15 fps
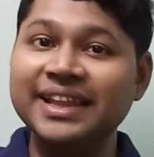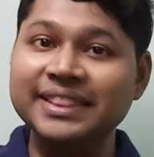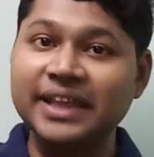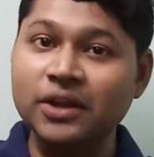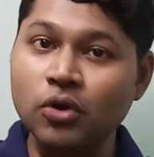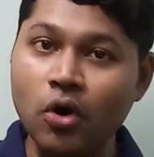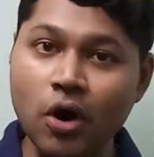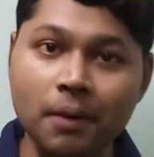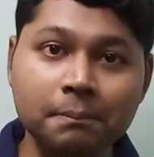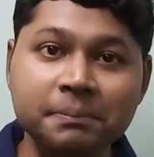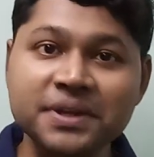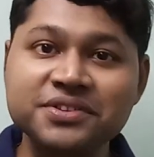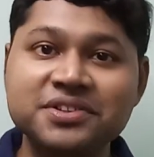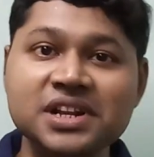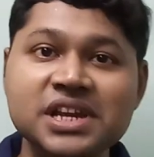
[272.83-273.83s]
then
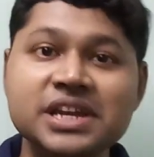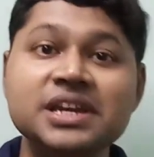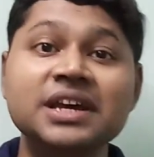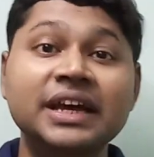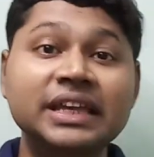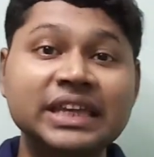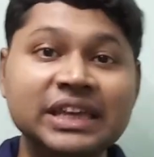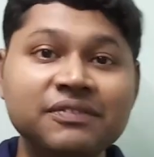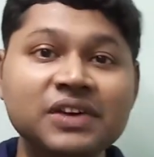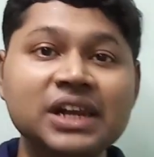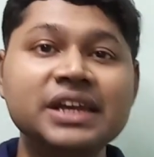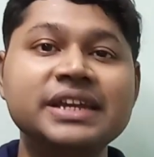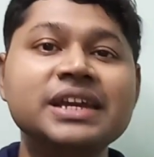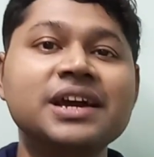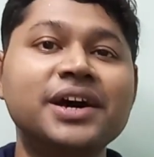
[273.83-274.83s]
obviously he will
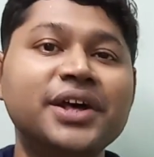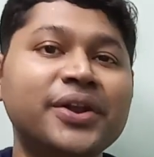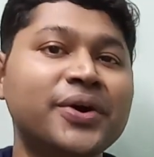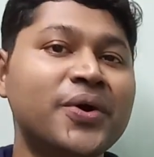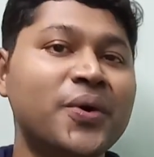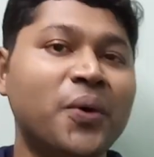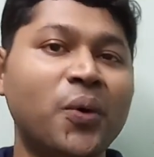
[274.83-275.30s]
hear